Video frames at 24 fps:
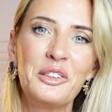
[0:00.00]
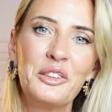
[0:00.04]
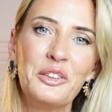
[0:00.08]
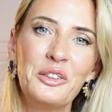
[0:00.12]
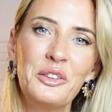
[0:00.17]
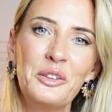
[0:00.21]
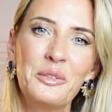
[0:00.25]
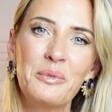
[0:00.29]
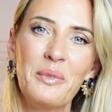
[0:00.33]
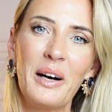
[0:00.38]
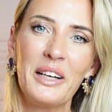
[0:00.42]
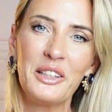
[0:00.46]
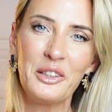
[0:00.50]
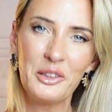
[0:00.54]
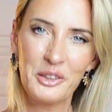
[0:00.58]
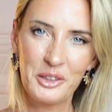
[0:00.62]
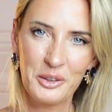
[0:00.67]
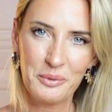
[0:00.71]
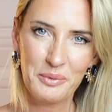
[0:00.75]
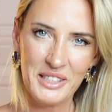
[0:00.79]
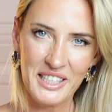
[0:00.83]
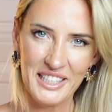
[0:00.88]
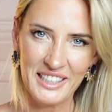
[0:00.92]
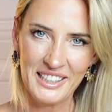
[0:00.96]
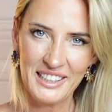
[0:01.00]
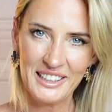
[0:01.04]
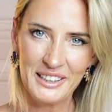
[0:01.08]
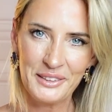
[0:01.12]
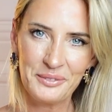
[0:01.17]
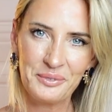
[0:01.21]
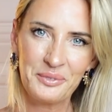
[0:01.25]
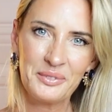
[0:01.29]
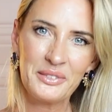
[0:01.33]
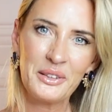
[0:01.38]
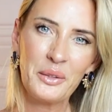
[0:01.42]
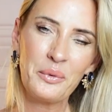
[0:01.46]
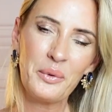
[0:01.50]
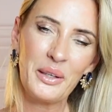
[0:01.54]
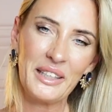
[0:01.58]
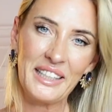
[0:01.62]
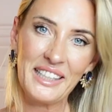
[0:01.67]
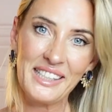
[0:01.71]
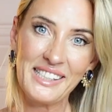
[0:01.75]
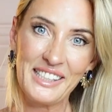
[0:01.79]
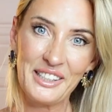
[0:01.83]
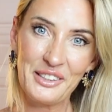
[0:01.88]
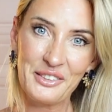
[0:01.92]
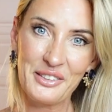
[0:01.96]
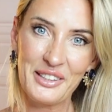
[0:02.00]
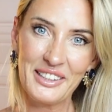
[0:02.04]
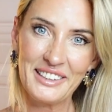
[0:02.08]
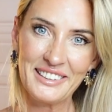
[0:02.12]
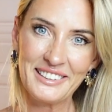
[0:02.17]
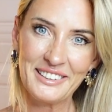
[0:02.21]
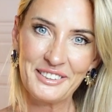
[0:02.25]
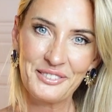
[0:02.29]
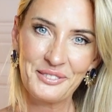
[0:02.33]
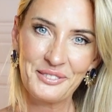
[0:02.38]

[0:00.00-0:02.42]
to my YouTube channel, The Wedding Secret.